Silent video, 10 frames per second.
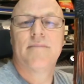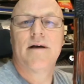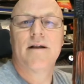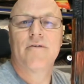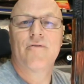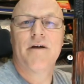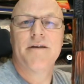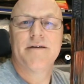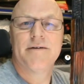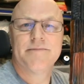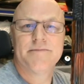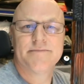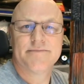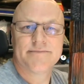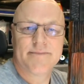Hello friend,
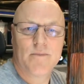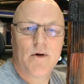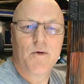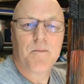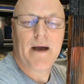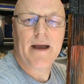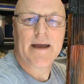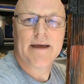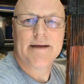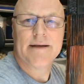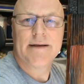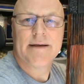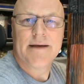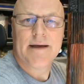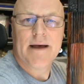welcome back.
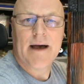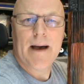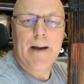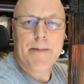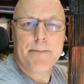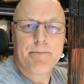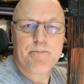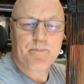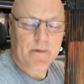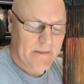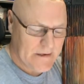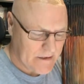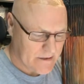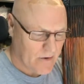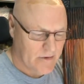Um, this
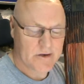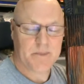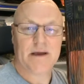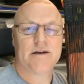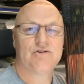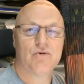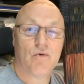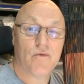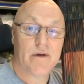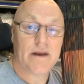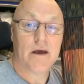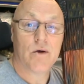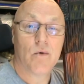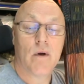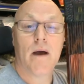is going to be a short
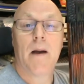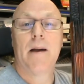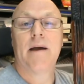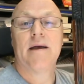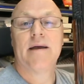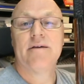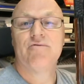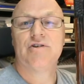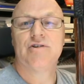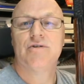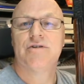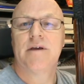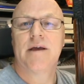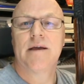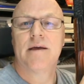video
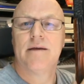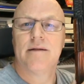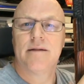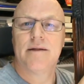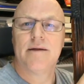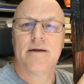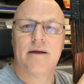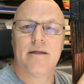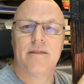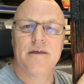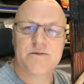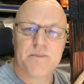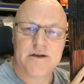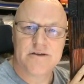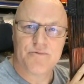introducing this
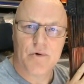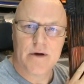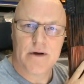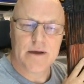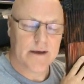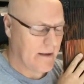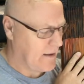piece of work.